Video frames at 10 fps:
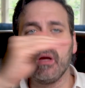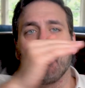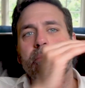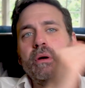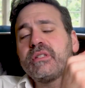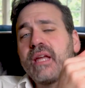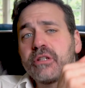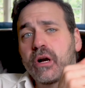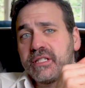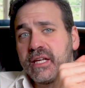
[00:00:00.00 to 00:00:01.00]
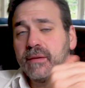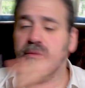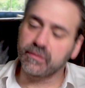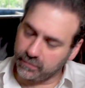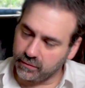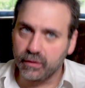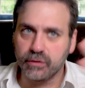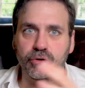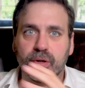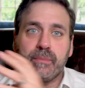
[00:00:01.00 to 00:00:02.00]
Most HR teams
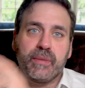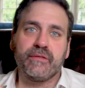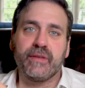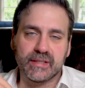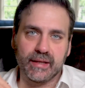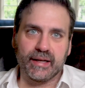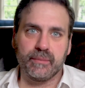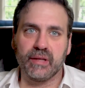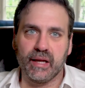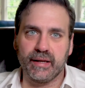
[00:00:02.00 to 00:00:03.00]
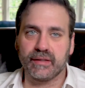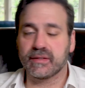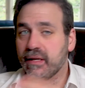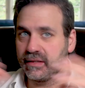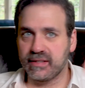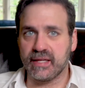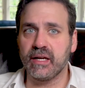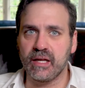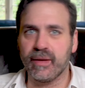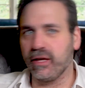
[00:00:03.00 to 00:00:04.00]
treat benefits like compliance. Send an
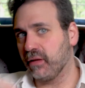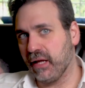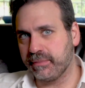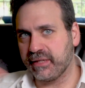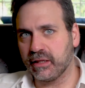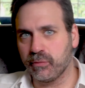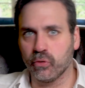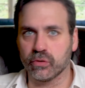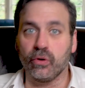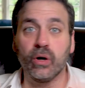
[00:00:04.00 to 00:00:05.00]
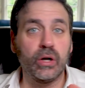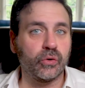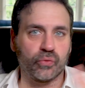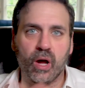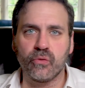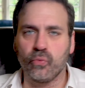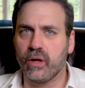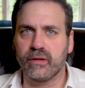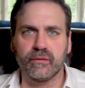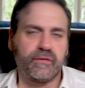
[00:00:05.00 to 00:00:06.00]
email, update the portal, run
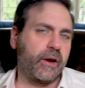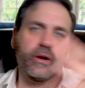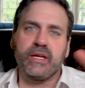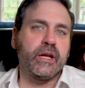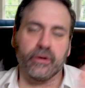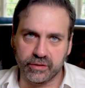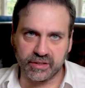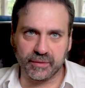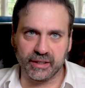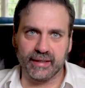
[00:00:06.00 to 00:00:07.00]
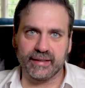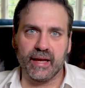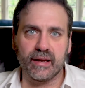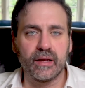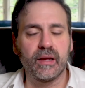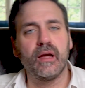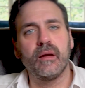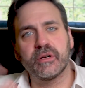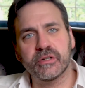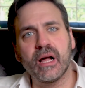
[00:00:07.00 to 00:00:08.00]
one fair a year or something like that.
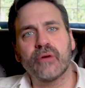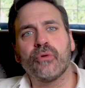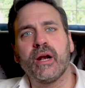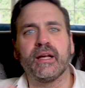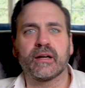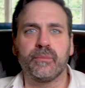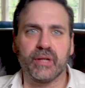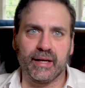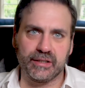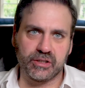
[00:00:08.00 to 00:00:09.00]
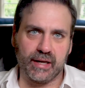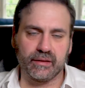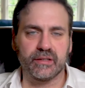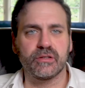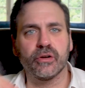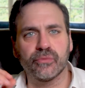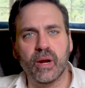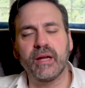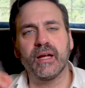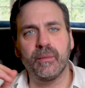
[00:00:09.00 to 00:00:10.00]
But you're not running a compliance checklist, you're
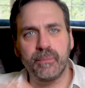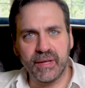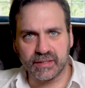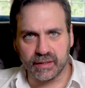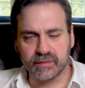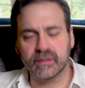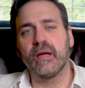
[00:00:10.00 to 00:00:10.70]
running a business.